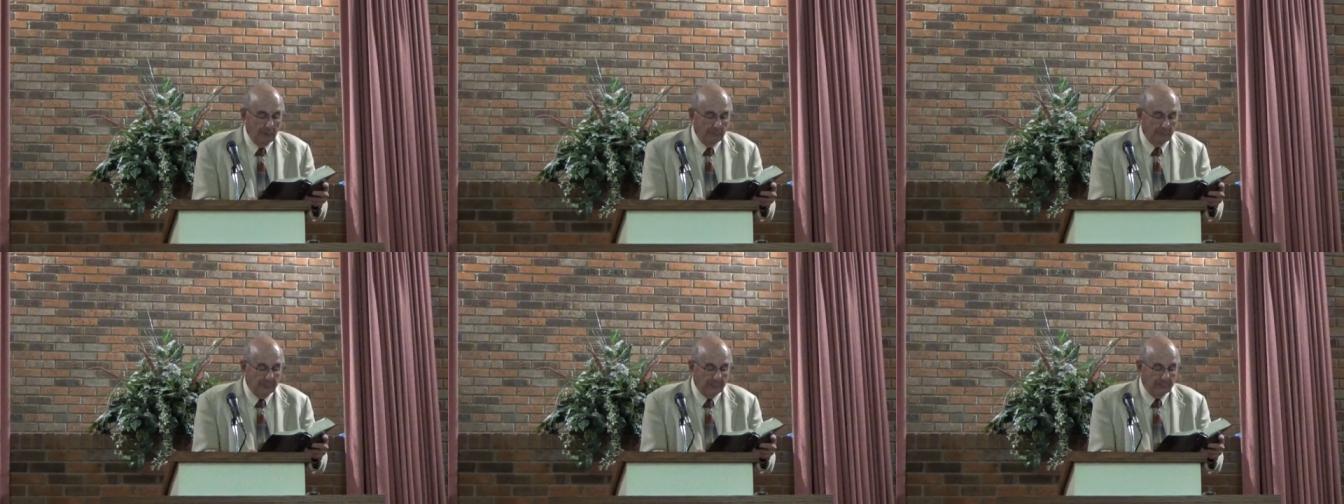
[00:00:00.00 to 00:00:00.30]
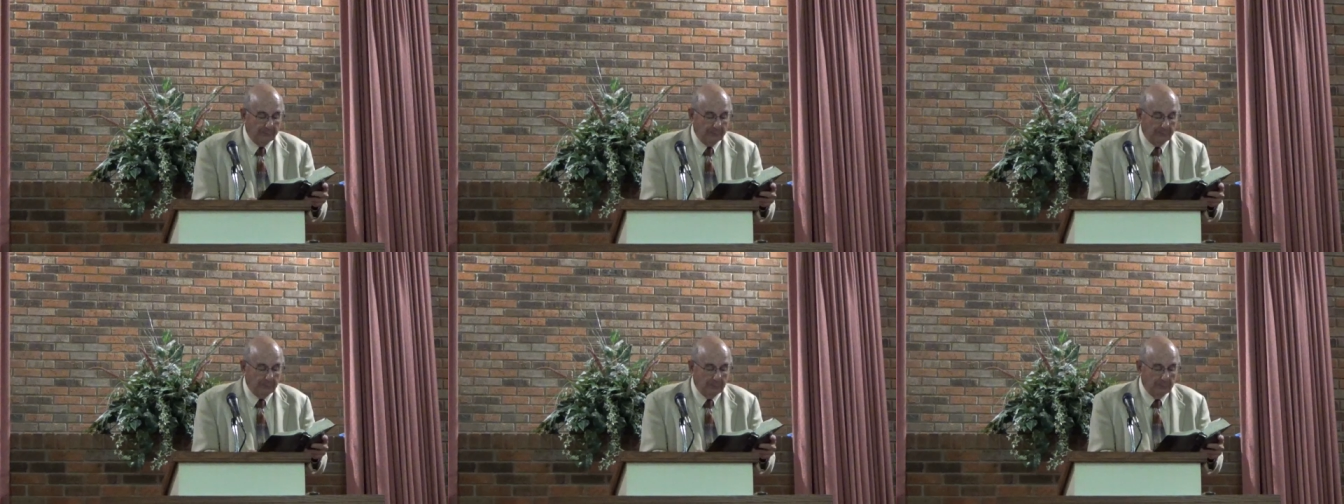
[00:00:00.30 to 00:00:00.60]
up
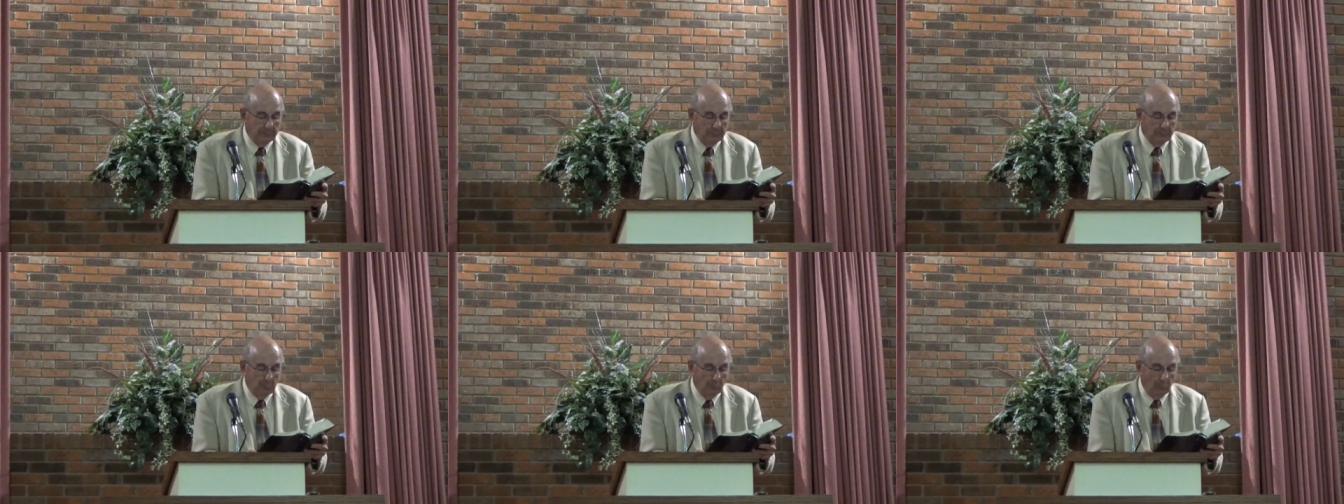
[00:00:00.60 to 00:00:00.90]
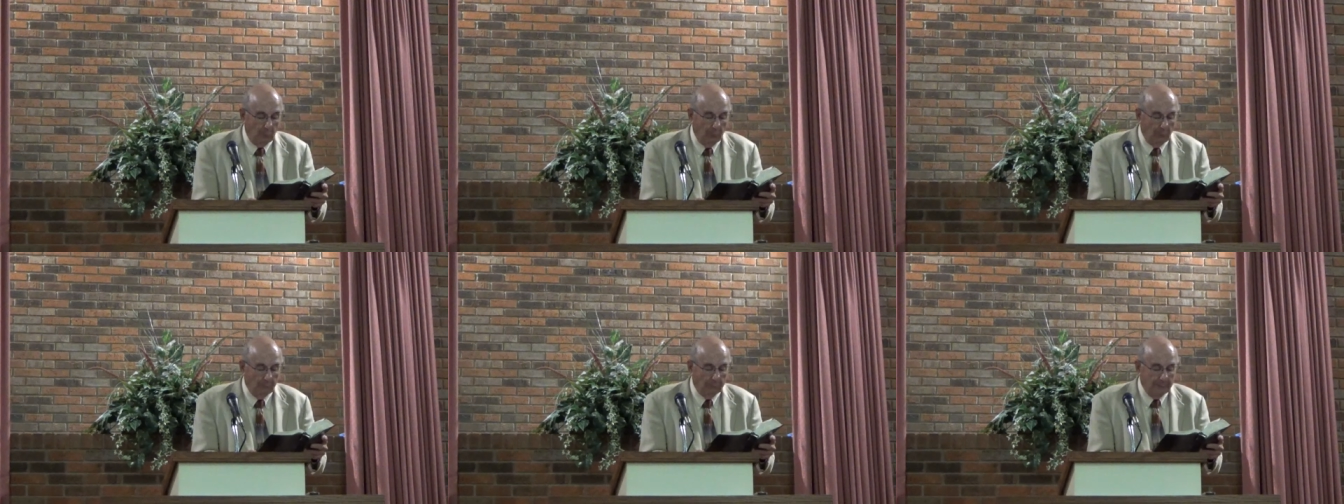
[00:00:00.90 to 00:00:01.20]
his
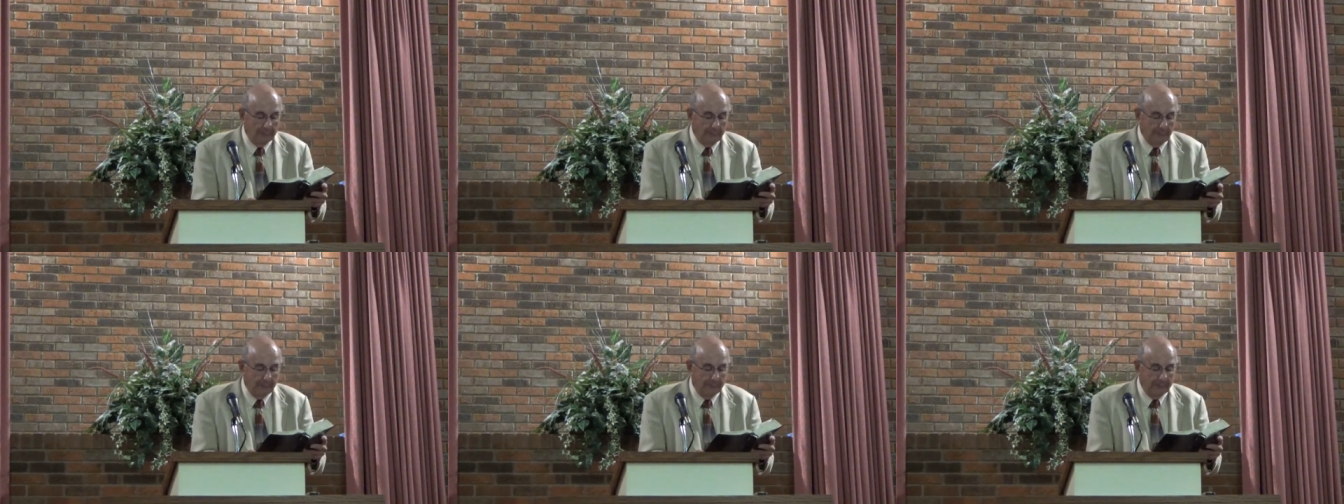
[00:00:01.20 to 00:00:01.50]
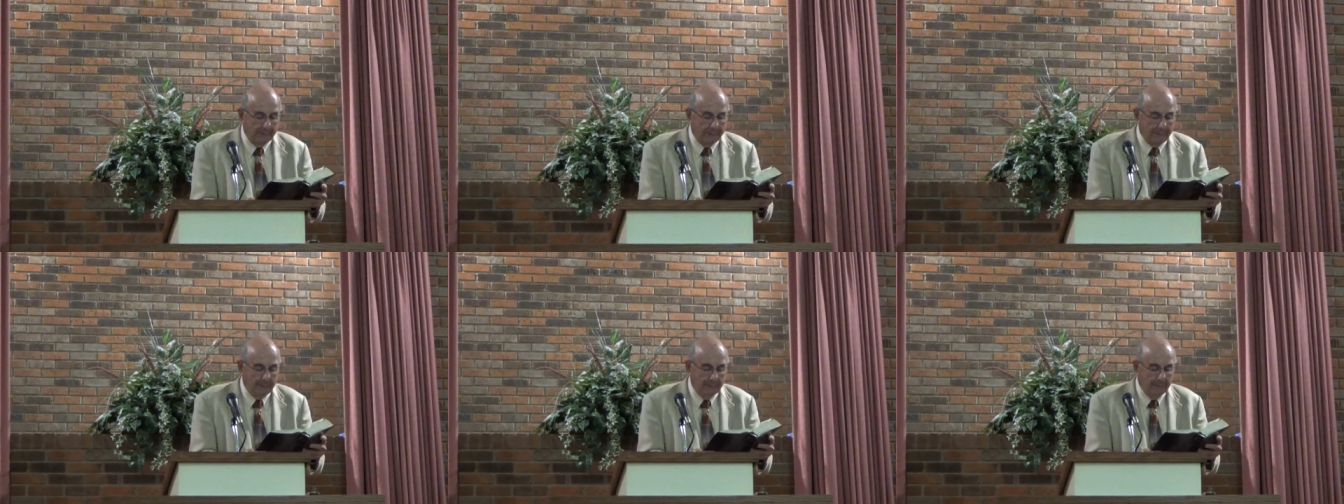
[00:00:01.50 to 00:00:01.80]
whereon he
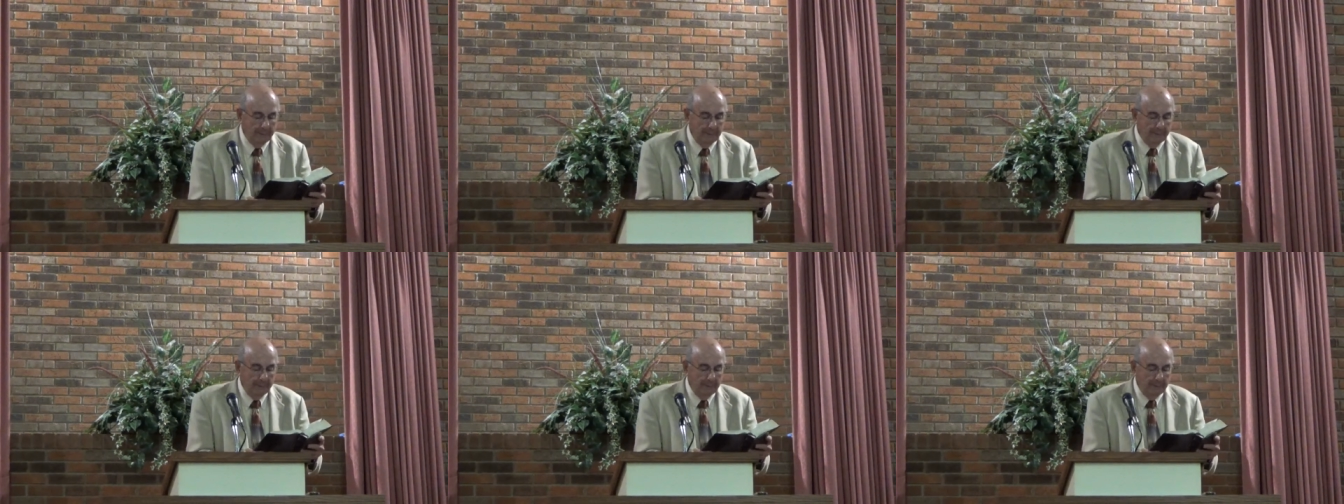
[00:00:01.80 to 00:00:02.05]
lay,